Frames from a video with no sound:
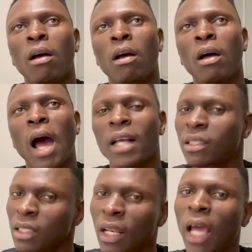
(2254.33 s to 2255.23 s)
I
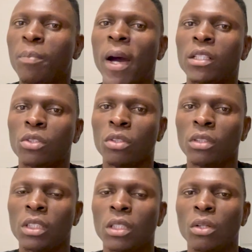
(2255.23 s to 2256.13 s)
still like Python.
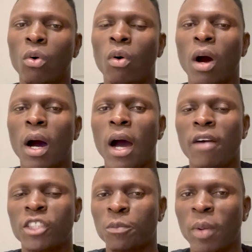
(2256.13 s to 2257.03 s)
I've
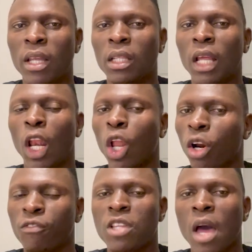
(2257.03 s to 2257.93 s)
spent a lot
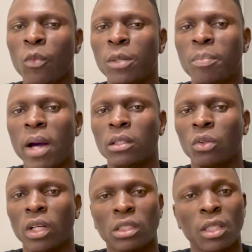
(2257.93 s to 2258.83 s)
of time with Python. I
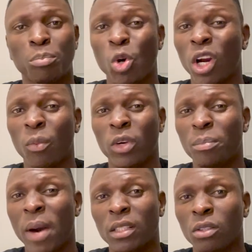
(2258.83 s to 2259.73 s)
see program with
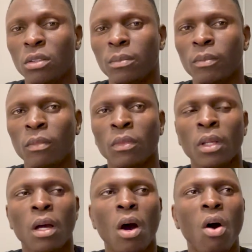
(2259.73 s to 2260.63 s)
Python.
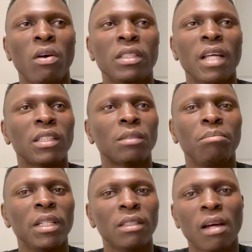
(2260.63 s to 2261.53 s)
It doesn't
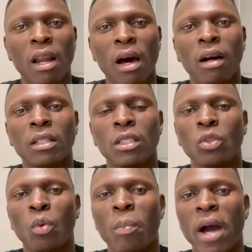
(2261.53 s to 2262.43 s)
mean that
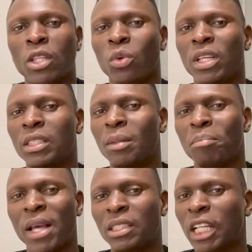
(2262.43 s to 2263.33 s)
Python is the
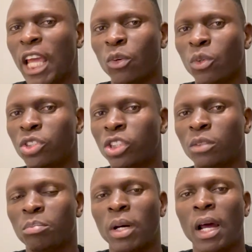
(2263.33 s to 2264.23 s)
best language,
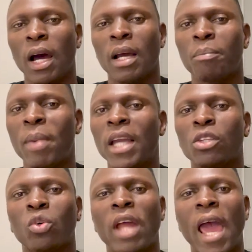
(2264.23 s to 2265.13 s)
but
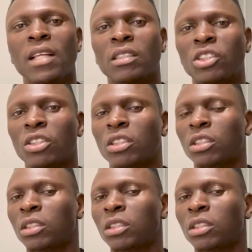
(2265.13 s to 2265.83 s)
Python has just